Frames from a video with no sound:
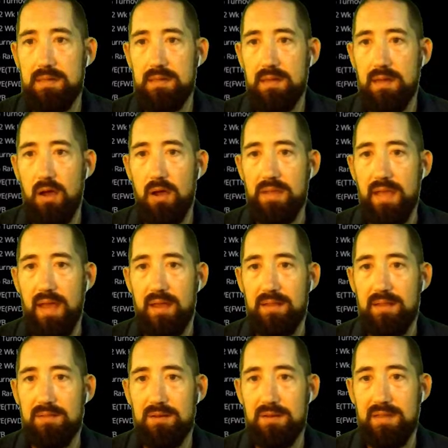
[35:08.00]
Oh, yeah,
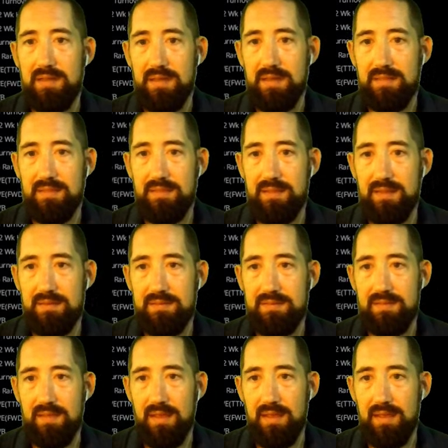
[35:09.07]
look at this
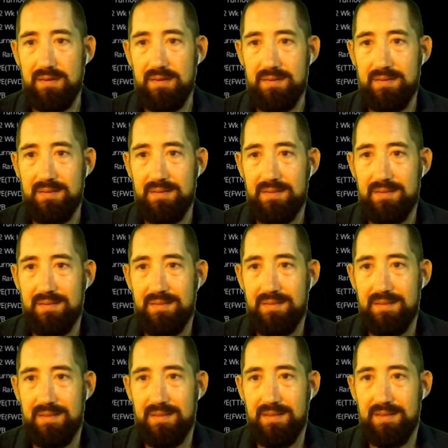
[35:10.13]
thing.
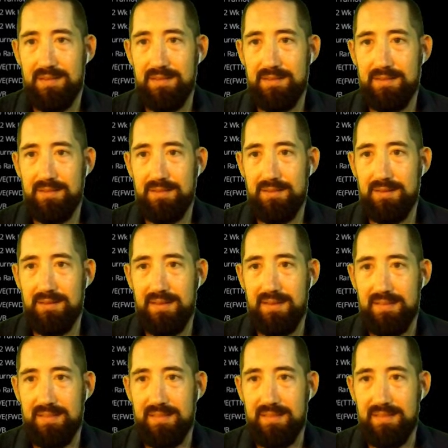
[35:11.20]
Look
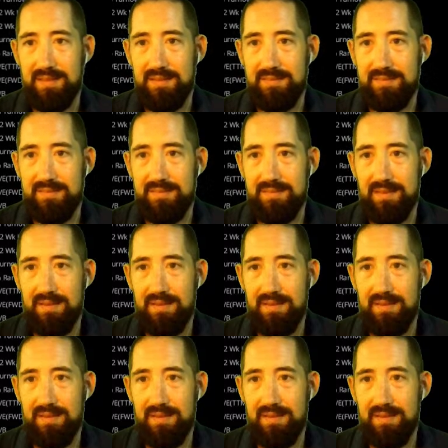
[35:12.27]
at this.